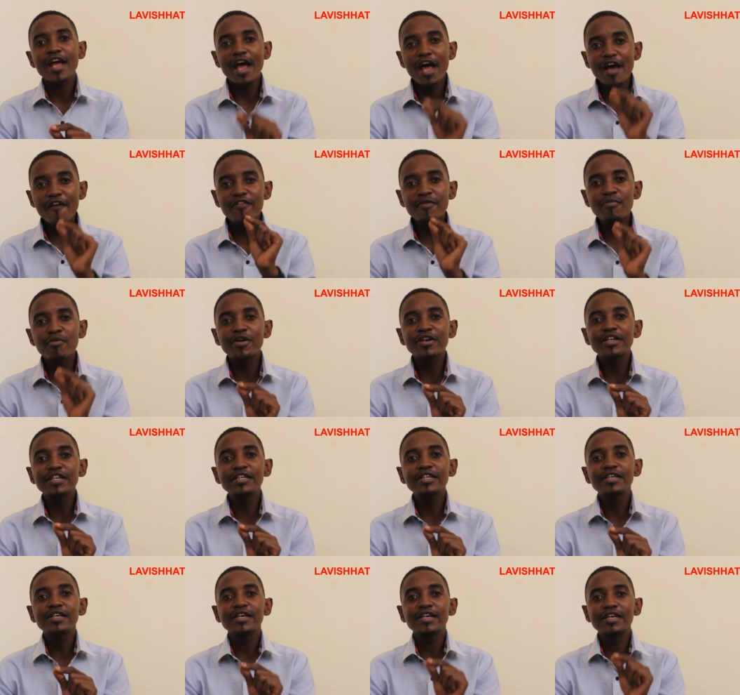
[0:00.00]

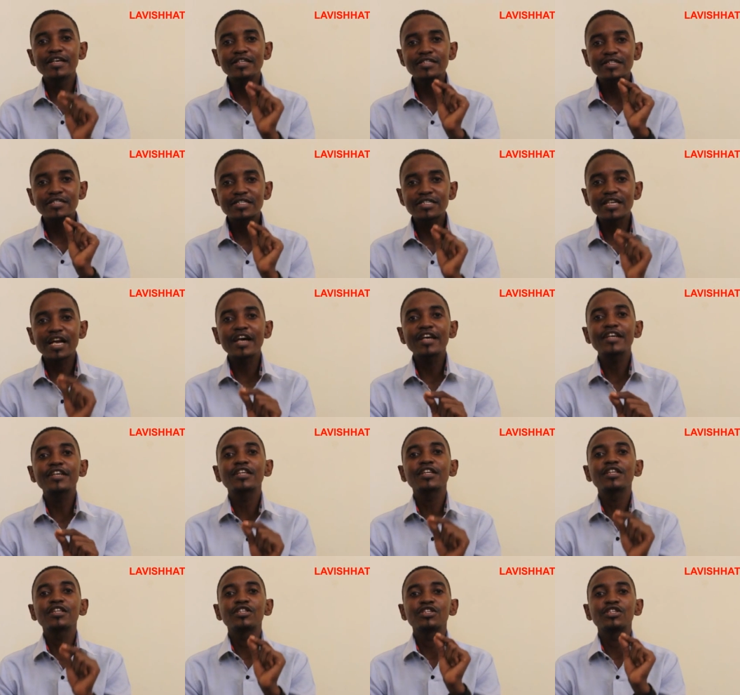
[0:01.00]
everybody is trying